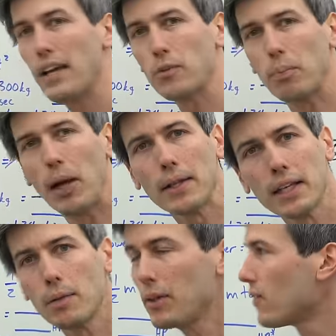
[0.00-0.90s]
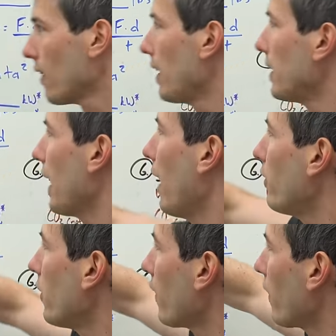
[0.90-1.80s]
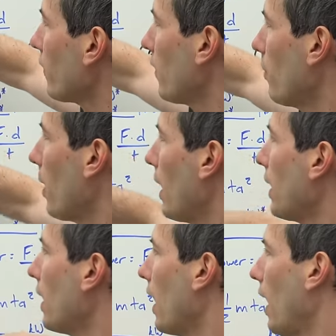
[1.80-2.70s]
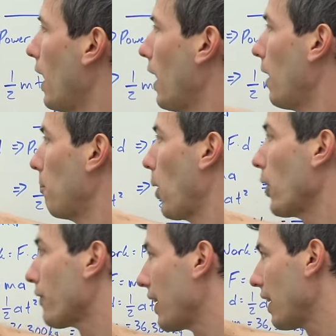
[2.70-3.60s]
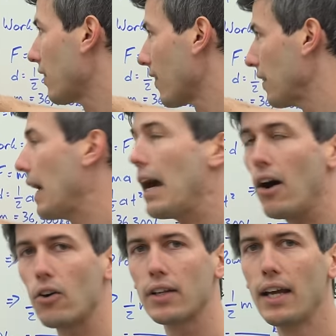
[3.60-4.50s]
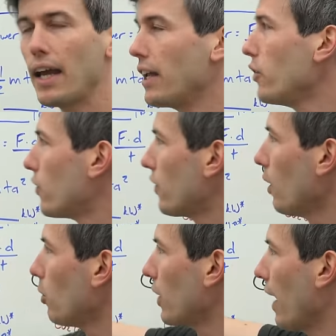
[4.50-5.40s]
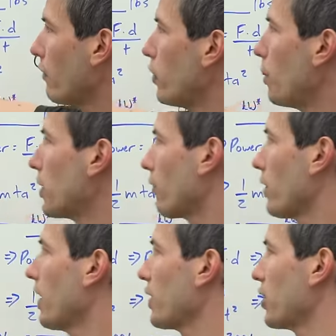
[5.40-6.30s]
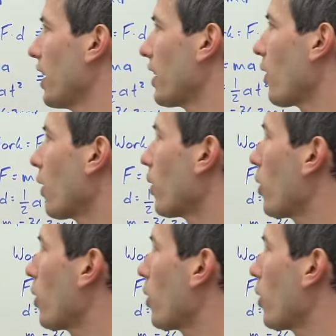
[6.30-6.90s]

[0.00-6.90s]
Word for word: it's probably going to be slightly heavier than the semi, uh, part of it is allowed, and you still won't have too much of a reduction in cargo